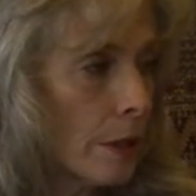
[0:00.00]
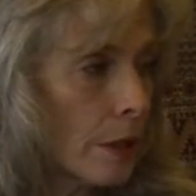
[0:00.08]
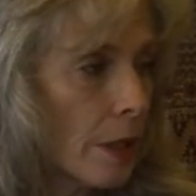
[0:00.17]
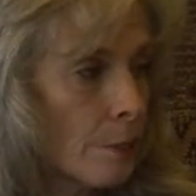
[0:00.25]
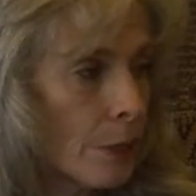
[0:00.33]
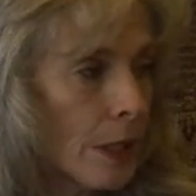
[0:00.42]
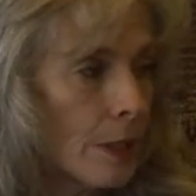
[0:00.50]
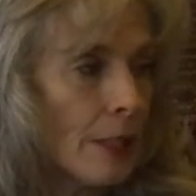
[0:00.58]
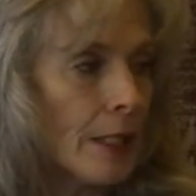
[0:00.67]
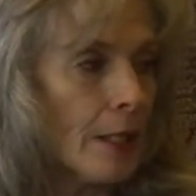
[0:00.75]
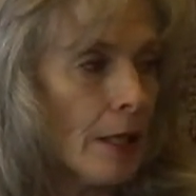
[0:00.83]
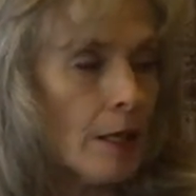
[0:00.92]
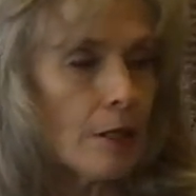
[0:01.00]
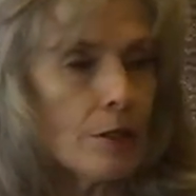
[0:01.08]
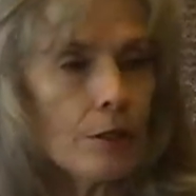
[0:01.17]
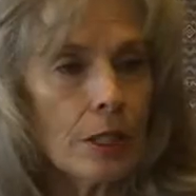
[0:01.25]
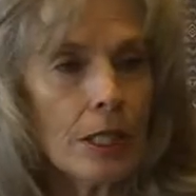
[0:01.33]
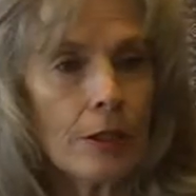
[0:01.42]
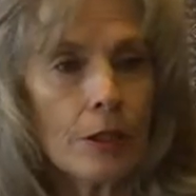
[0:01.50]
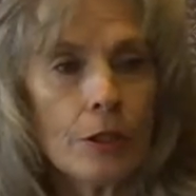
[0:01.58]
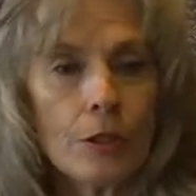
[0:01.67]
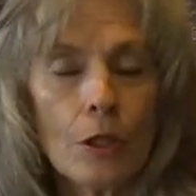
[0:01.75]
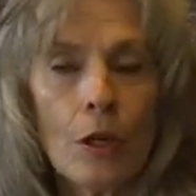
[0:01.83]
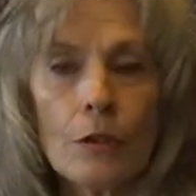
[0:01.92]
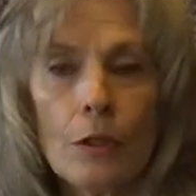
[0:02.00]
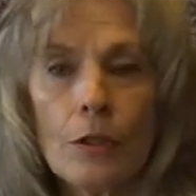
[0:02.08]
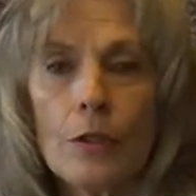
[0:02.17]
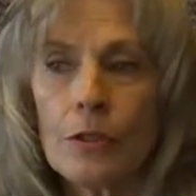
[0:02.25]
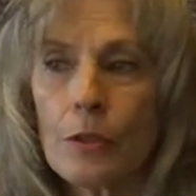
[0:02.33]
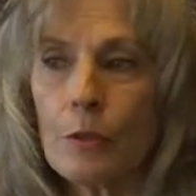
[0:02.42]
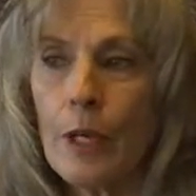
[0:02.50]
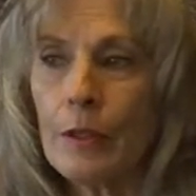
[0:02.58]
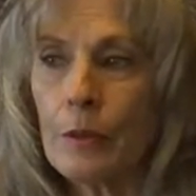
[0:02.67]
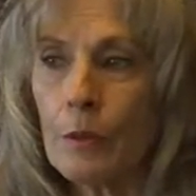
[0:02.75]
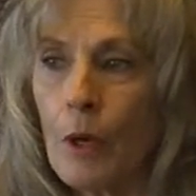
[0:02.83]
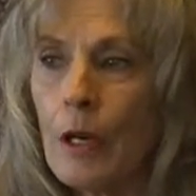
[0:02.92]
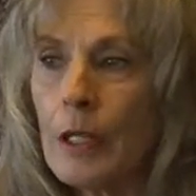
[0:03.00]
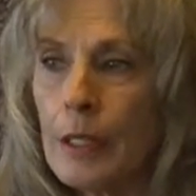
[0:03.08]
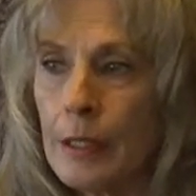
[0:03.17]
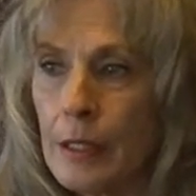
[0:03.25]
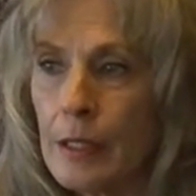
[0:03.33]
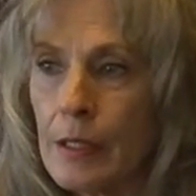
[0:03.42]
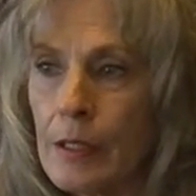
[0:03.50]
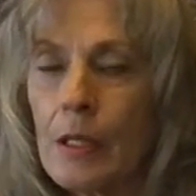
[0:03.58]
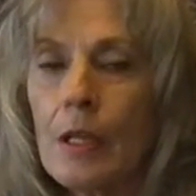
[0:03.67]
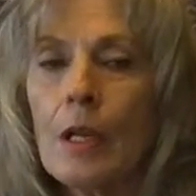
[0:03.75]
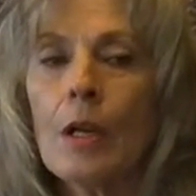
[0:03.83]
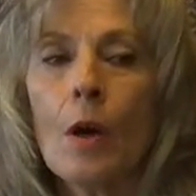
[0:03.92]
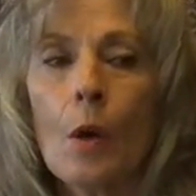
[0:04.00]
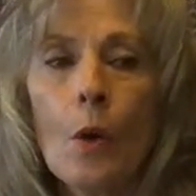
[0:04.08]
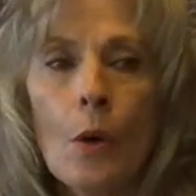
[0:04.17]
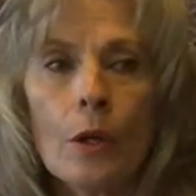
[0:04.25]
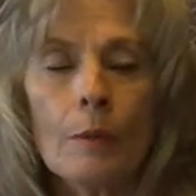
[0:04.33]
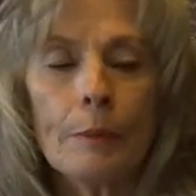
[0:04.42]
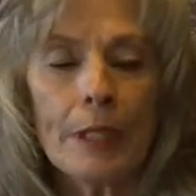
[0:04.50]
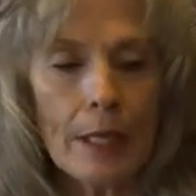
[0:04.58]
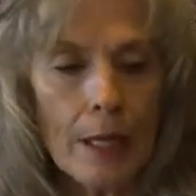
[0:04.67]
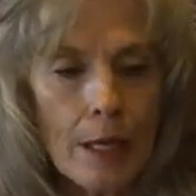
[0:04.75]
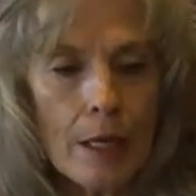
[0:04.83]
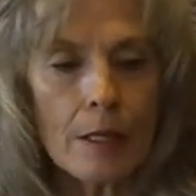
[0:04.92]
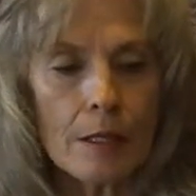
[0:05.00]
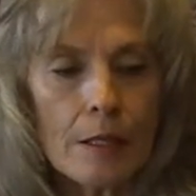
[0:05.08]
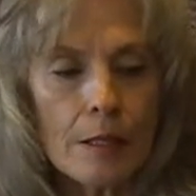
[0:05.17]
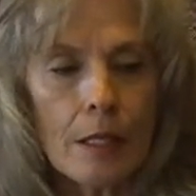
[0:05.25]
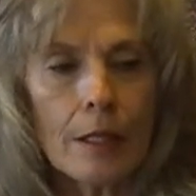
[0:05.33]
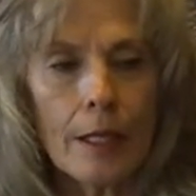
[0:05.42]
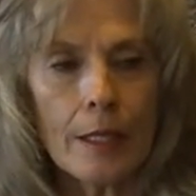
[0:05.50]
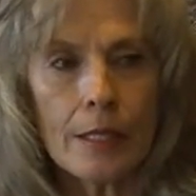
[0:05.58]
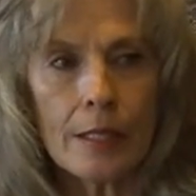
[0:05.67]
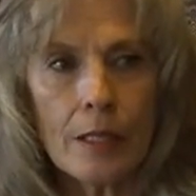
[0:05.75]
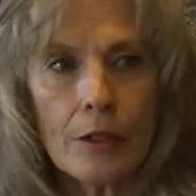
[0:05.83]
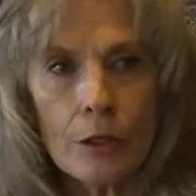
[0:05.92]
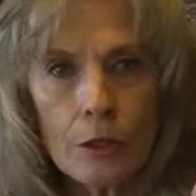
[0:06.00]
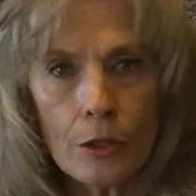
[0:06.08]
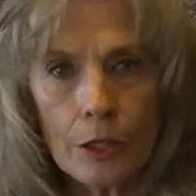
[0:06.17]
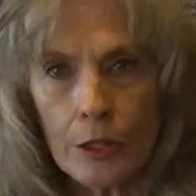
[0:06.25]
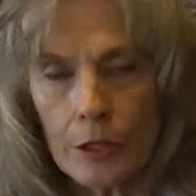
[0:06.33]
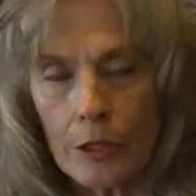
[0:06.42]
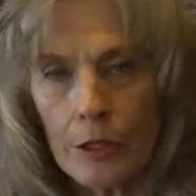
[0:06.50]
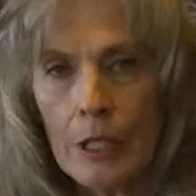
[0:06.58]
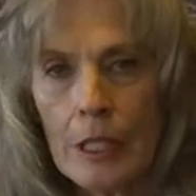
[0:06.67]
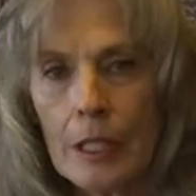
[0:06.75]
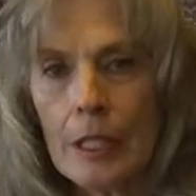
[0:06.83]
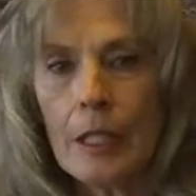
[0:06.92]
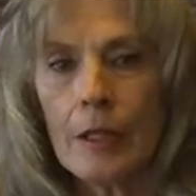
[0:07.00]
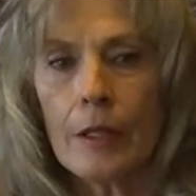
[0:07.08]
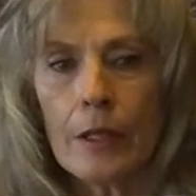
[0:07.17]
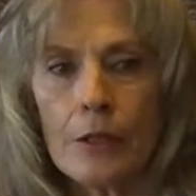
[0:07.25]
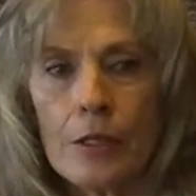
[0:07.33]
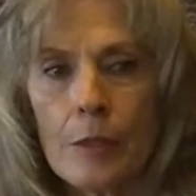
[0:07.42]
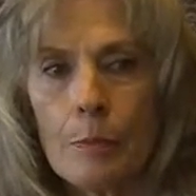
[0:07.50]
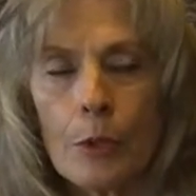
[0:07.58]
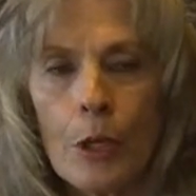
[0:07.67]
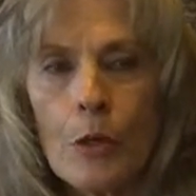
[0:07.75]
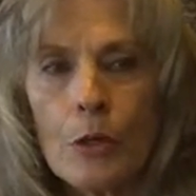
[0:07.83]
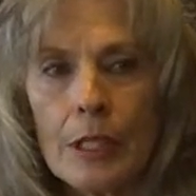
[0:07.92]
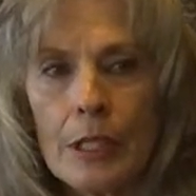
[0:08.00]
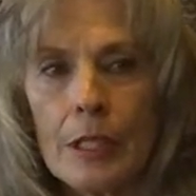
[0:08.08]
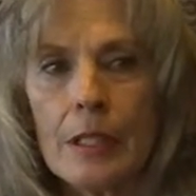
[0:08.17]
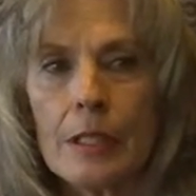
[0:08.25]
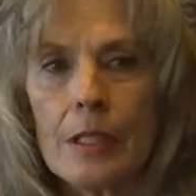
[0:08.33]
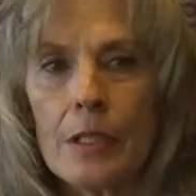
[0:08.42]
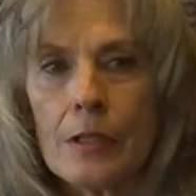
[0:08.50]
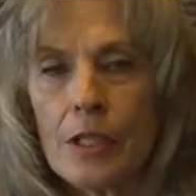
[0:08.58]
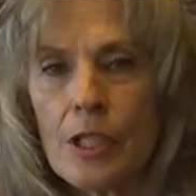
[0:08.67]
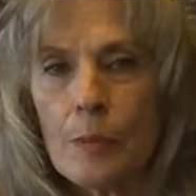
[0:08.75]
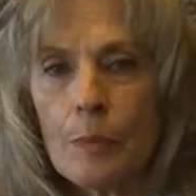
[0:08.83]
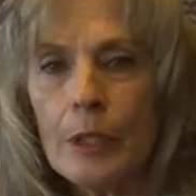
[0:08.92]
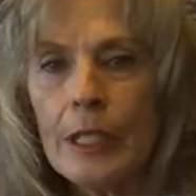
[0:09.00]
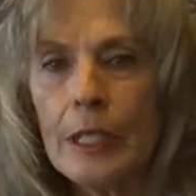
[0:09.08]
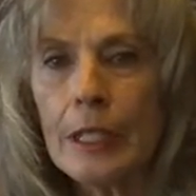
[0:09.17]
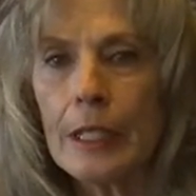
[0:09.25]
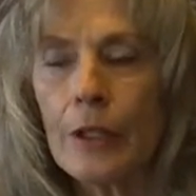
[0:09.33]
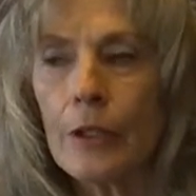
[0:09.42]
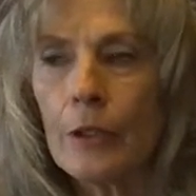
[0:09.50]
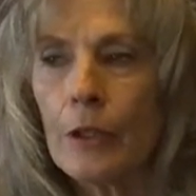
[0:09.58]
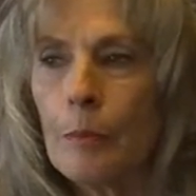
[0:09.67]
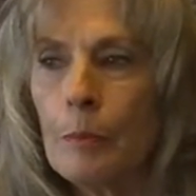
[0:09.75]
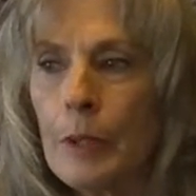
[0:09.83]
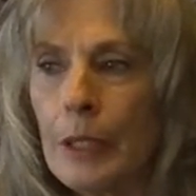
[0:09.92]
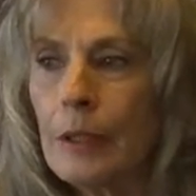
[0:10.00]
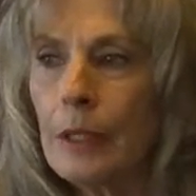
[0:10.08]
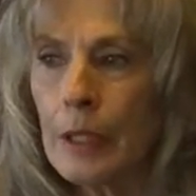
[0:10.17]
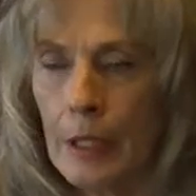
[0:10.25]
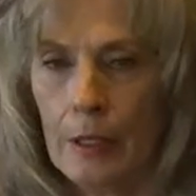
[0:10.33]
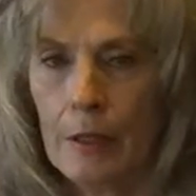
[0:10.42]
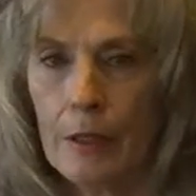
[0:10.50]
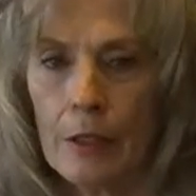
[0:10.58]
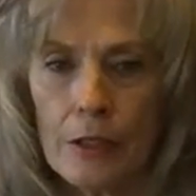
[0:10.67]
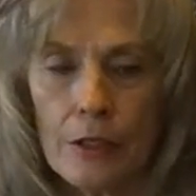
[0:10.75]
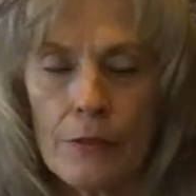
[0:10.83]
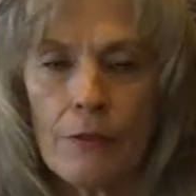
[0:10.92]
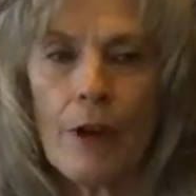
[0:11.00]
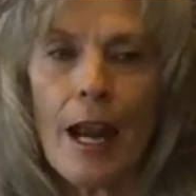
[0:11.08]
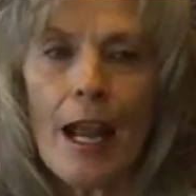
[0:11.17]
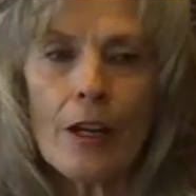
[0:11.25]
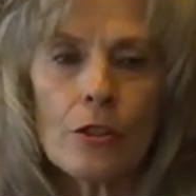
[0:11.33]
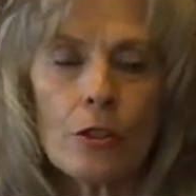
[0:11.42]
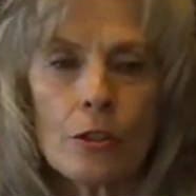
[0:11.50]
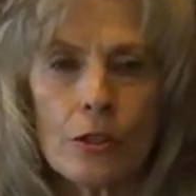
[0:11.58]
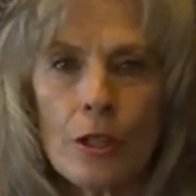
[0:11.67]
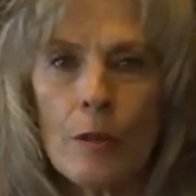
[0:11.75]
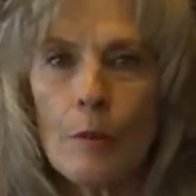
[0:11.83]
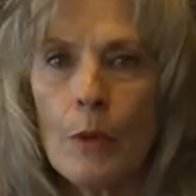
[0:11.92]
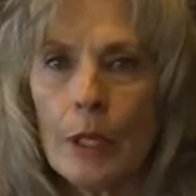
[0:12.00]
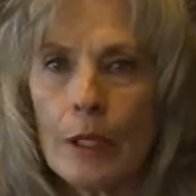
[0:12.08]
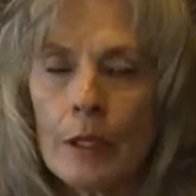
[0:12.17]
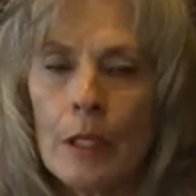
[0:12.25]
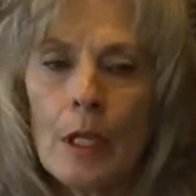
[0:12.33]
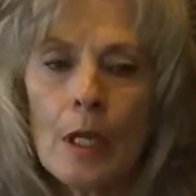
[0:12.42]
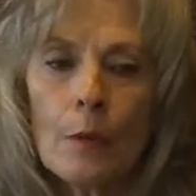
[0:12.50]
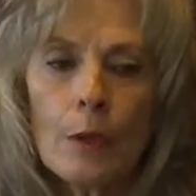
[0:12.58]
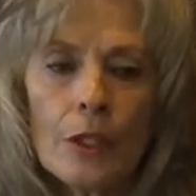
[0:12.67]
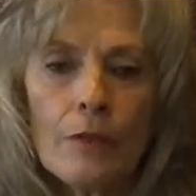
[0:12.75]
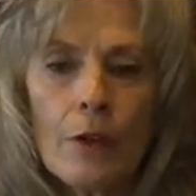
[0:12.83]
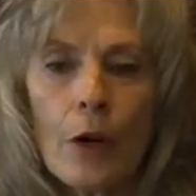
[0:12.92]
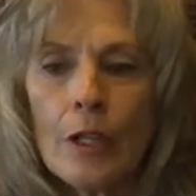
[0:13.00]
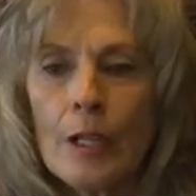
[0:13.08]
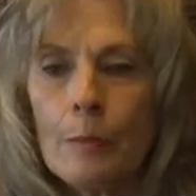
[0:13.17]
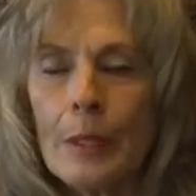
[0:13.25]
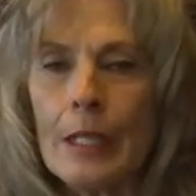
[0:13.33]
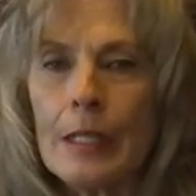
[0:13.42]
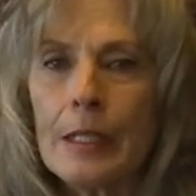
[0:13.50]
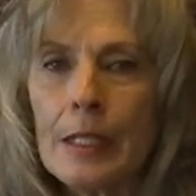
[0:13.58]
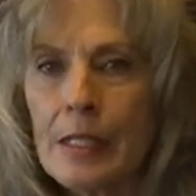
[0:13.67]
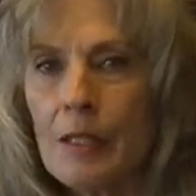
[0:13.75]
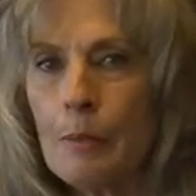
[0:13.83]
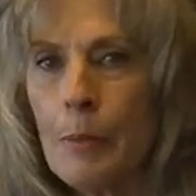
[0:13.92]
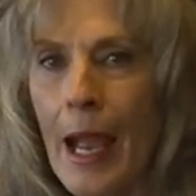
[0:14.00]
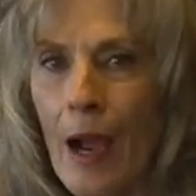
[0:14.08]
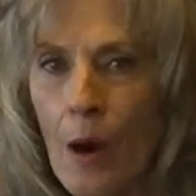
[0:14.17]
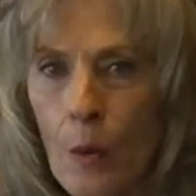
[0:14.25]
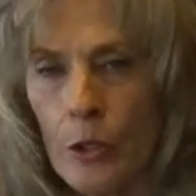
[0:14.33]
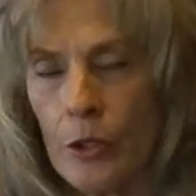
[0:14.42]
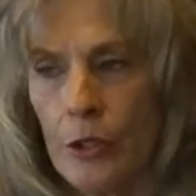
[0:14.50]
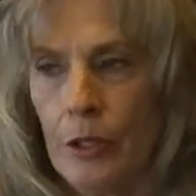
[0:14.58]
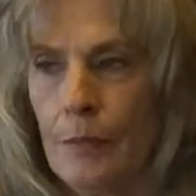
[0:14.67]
can be because either you don't know there's a right or wrong in this, or because, like I said earlier, there's a brokenness, there's a split in your ability, there's a fracture somewhere where you've already been disempowered.